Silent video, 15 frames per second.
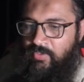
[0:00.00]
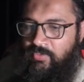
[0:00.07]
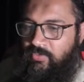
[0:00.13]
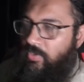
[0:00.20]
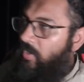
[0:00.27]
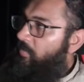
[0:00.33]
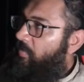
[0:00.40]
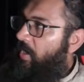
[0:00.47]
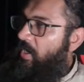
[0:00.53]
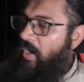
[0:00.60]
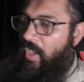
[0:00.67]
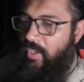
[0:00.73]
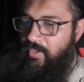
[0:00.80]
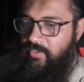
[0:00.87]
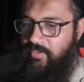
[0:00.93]
Sorry, my
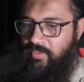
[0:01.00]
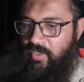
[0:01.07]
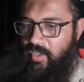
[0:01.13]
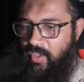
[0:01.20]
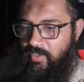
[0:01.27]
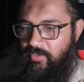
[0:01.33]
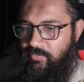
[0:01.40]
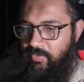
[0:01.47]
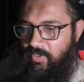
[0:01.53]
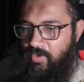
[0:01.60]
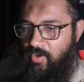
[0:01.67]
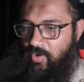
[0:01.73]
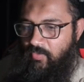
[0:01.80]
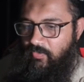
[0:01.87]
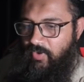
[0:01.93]
light has been
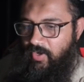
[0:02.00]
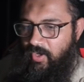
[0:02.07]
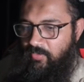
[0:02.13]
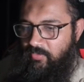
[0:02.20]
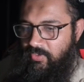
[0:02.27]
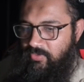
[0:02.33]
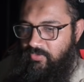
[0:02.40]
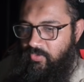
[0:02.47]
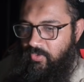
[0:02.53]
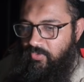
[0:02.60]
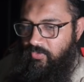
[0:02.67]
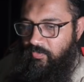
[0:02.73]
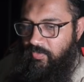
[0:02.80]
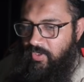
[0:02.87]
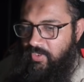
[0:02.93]
off, and I'm just going
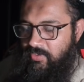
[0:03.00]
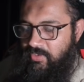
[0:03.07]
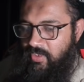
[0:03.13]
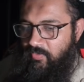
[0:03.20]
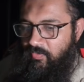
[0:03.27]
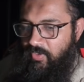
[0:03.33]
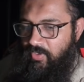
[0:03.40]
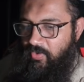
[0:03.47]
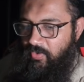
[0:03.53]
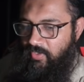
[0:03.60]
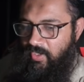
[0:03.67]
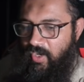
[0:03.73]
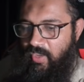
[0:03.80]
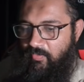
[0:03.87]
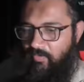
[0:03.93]
to pause that video and then I